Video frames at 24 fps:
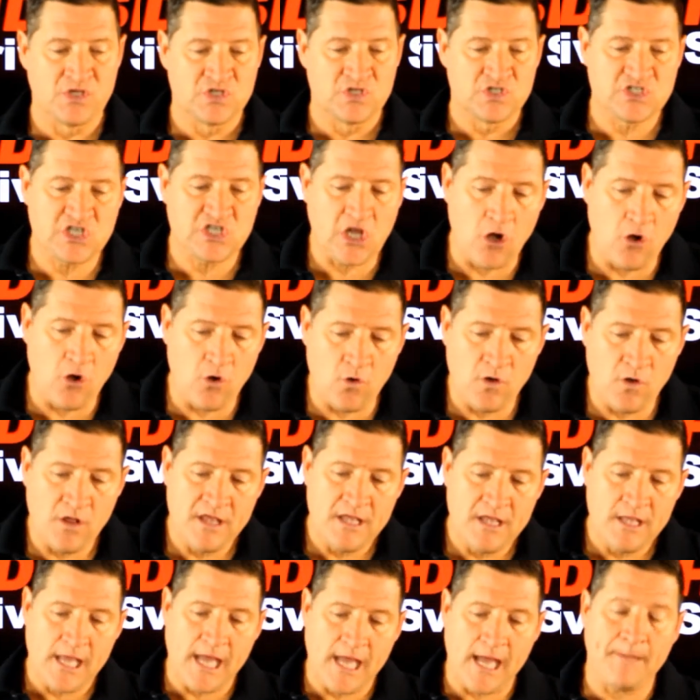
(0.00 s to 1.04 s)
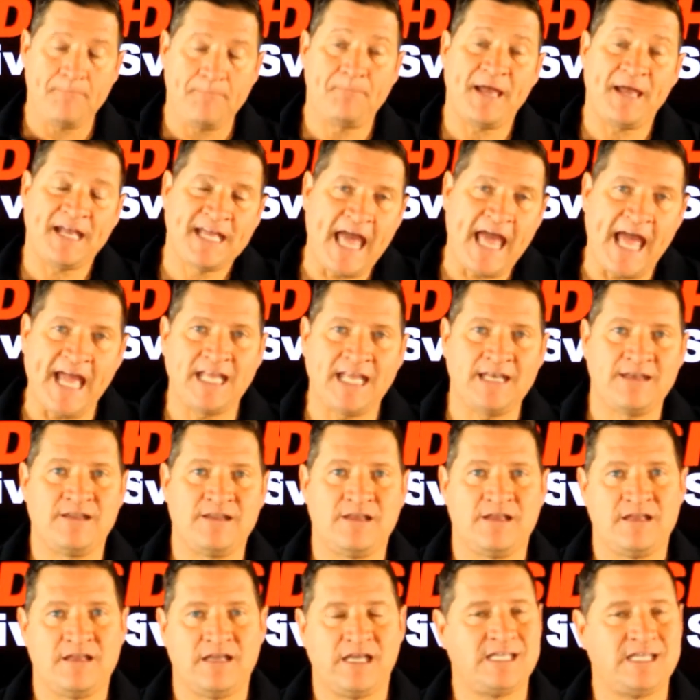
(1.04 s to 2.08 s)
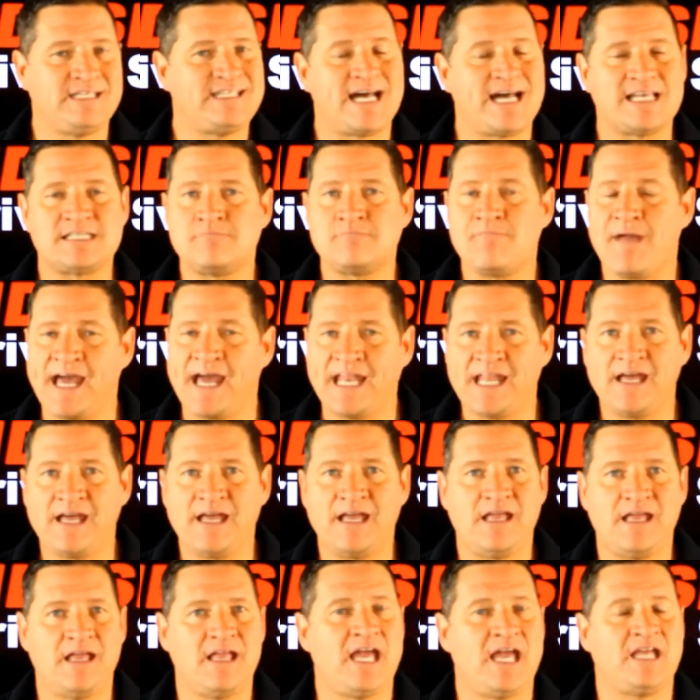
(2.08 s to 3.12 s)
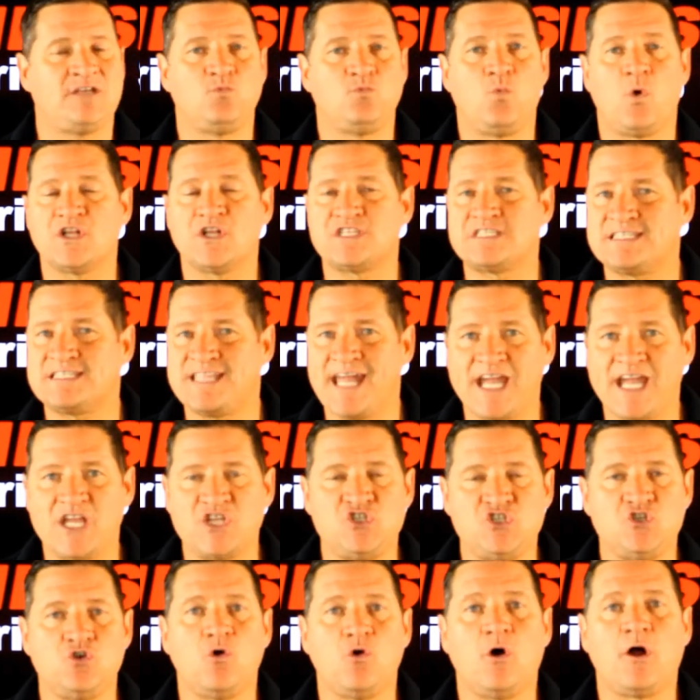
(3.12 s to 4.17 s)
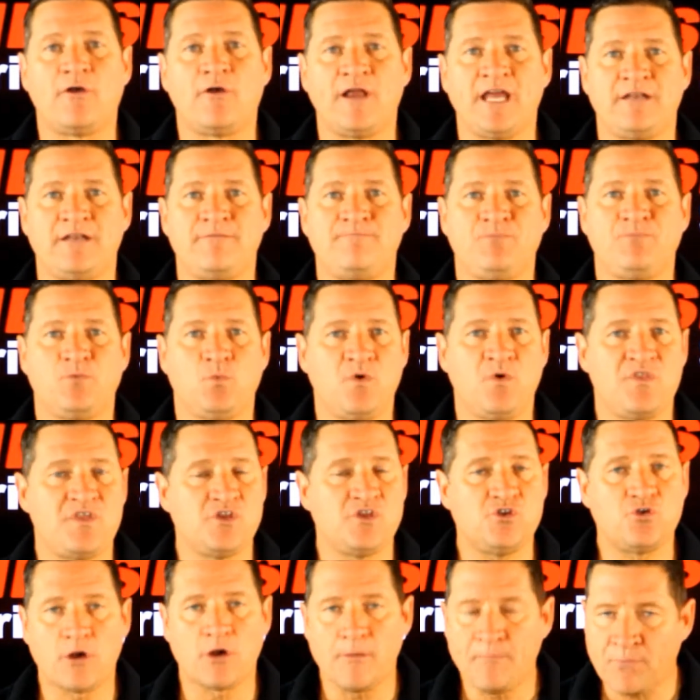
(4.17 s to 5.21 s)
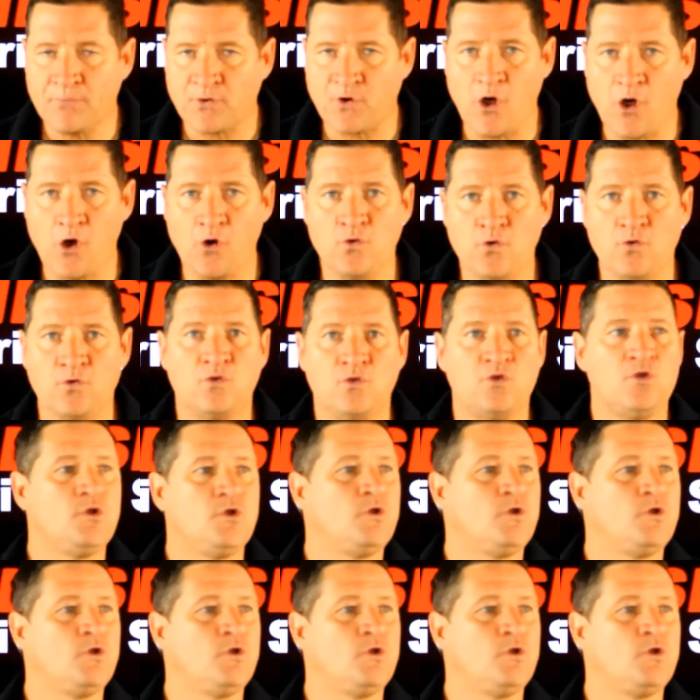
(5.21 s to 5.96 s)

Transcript: So uh, again, it doesn't matter at what stage you are in, whether you're a pro,